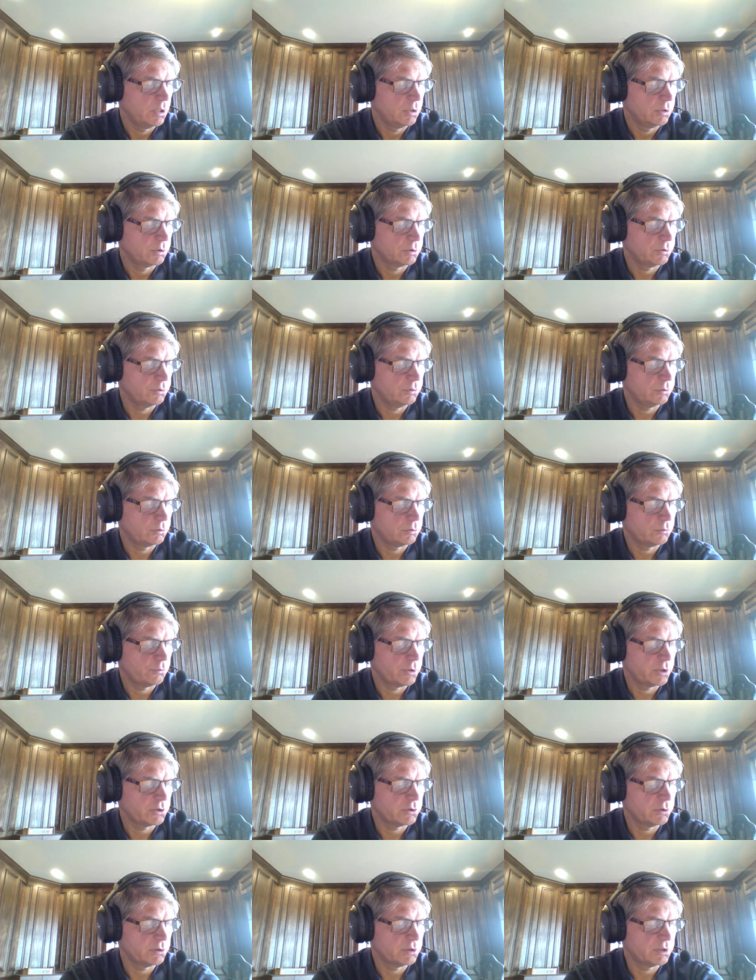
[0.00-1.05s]
Good.
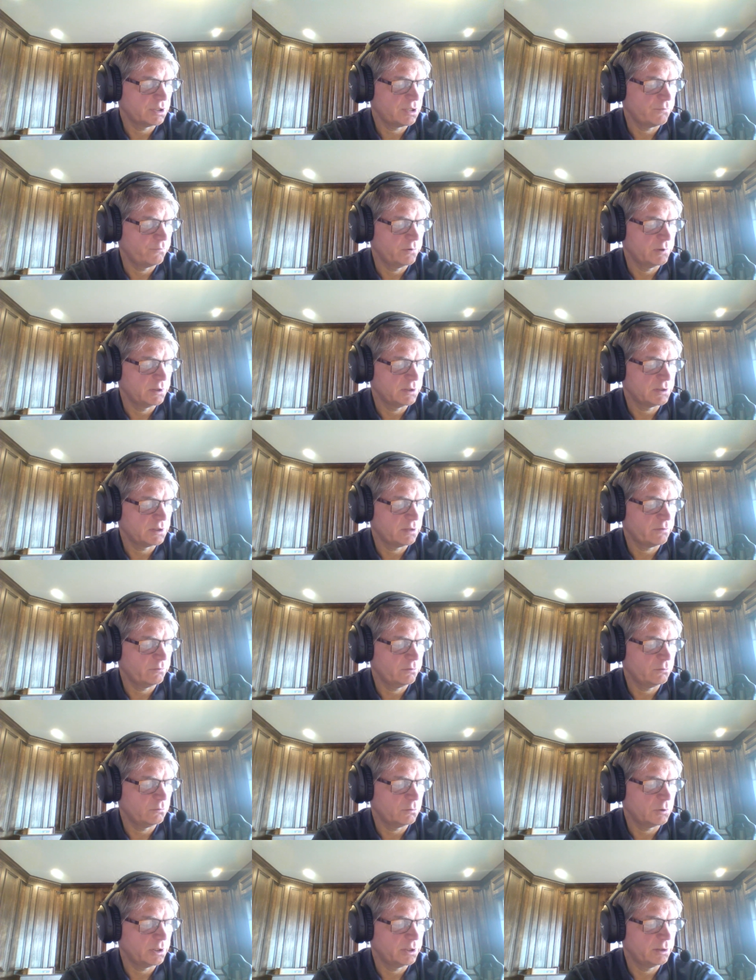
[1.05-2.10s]
Question
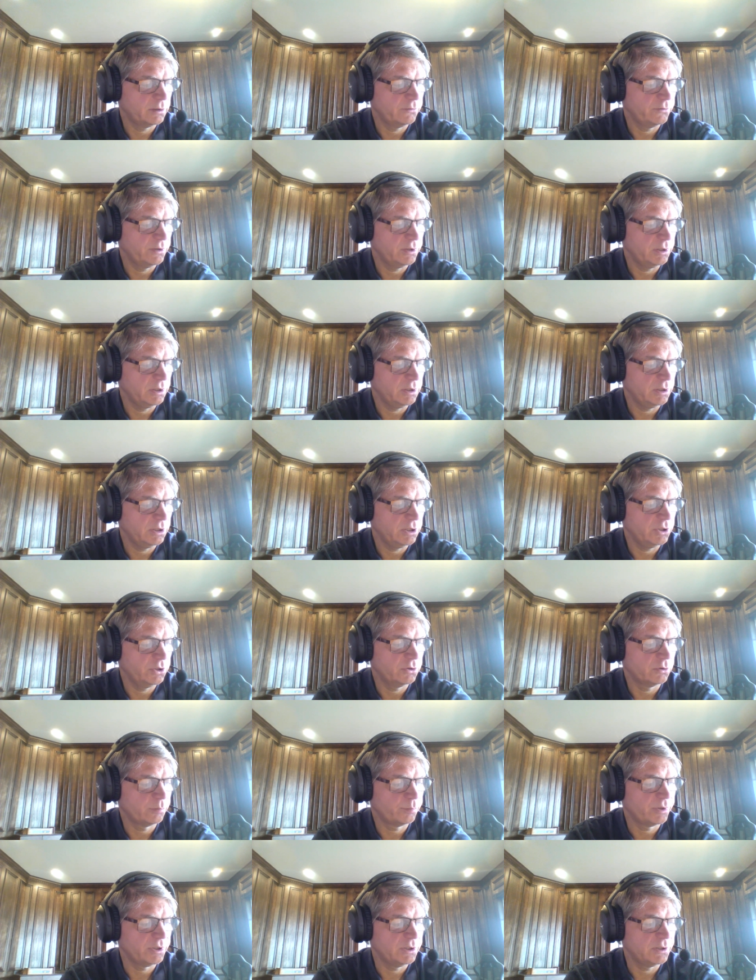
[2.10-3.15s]
77. Why are the
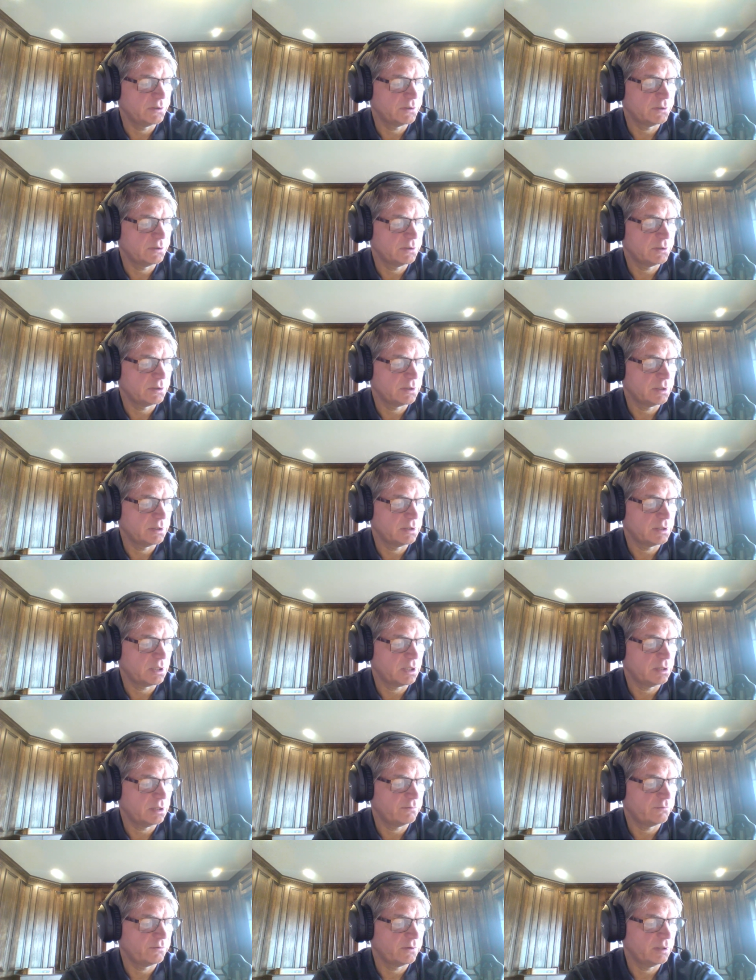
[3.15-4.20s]
earpieces and
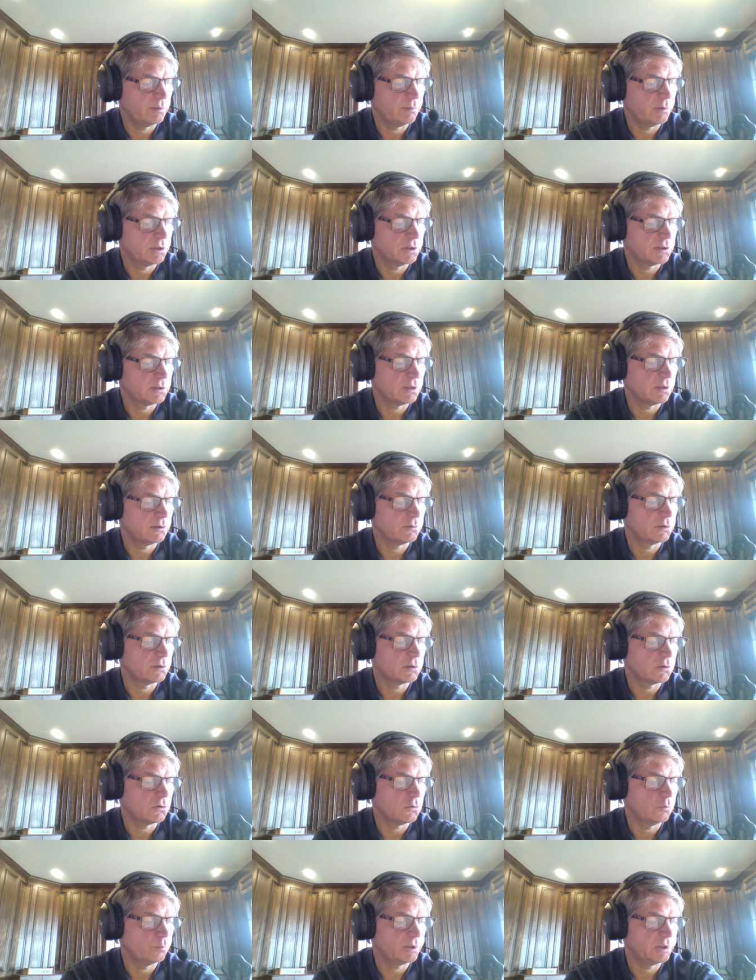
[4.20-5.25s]
diaphragm on a
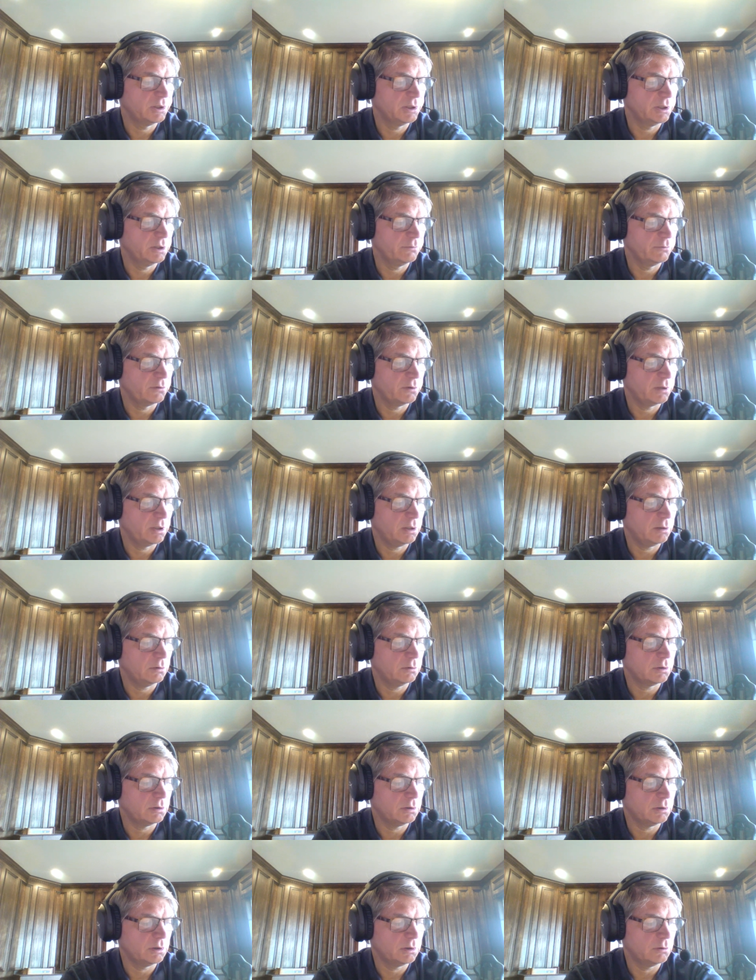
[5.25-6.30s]
stethoscope cleaned with
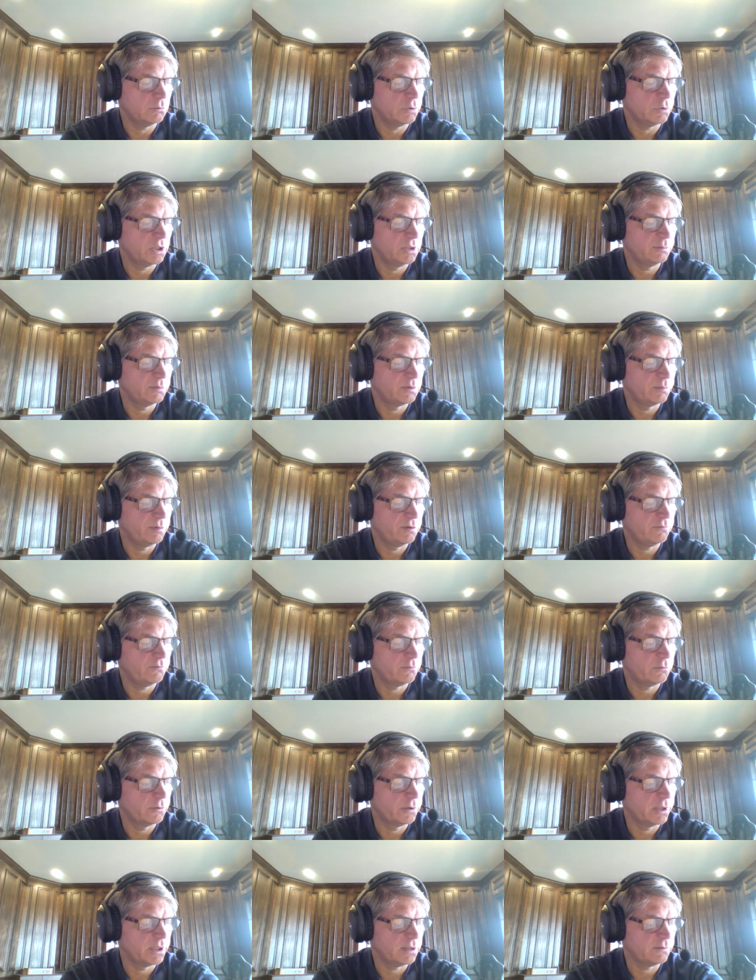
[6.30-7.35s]
alcohol wipes
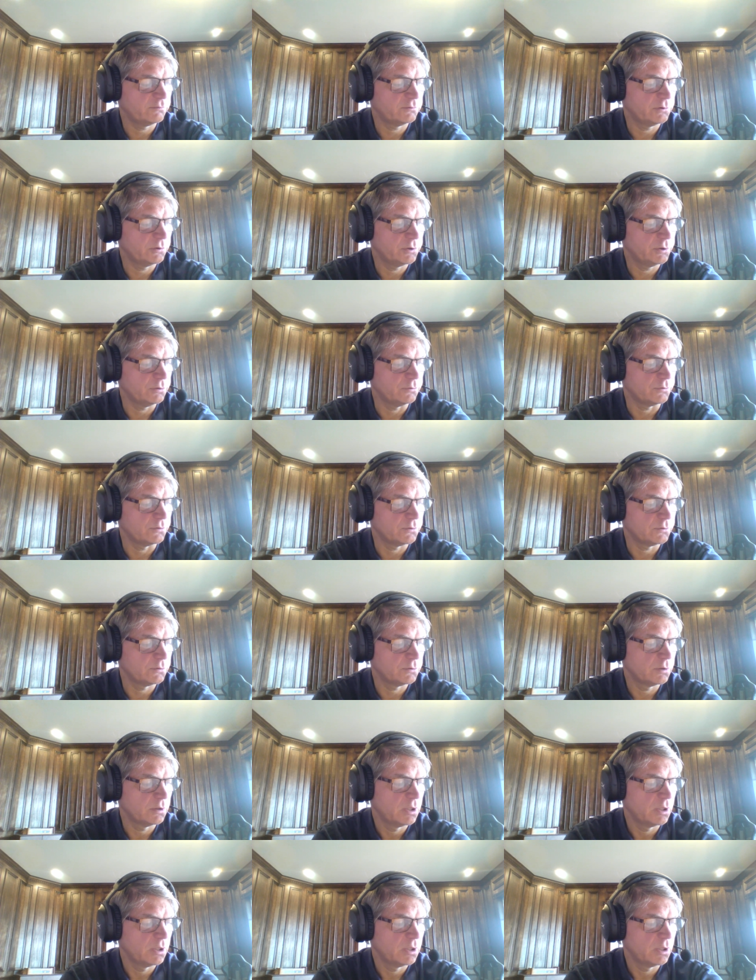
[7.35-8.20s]
before and after use?